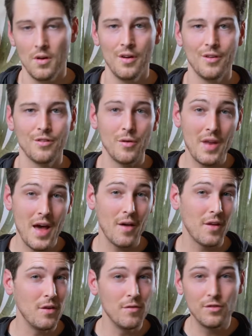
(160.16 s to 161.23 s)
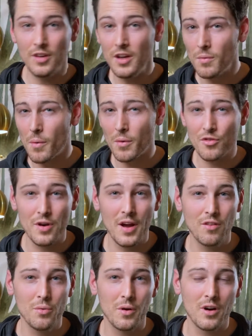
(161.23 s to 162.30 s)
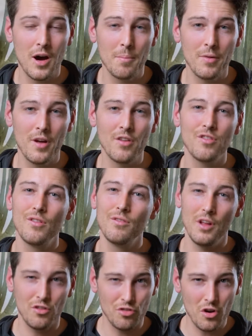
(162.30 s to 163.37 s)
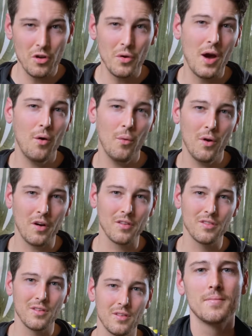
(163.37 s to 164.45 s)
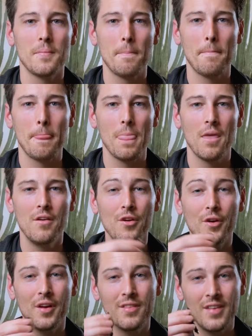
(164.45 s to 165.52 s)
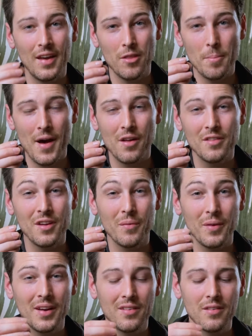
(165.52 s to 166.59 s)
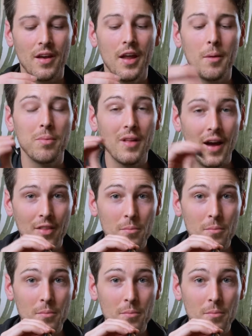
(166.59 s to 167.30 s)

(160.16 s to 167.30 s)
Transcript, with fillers: So now that you've seen what we're trying to accomplish, let's show you how it works. You're gonna take the balancing rings and apply them